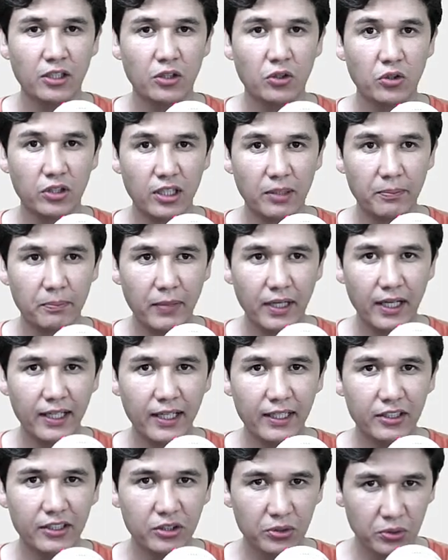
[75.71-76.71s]
or
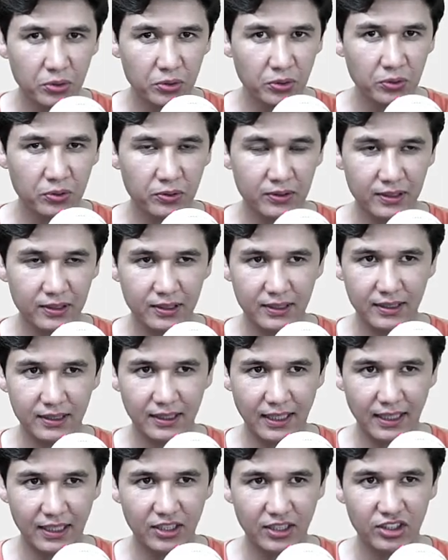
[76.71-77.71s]
combine two
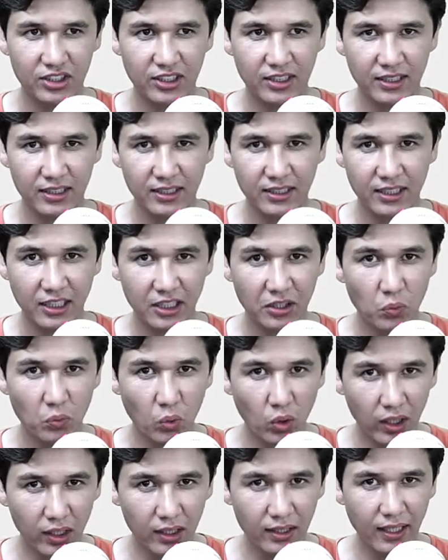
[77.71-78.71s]
condition in
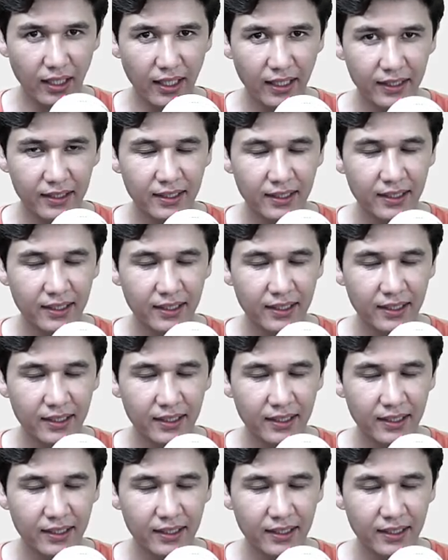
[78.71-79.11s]
one line,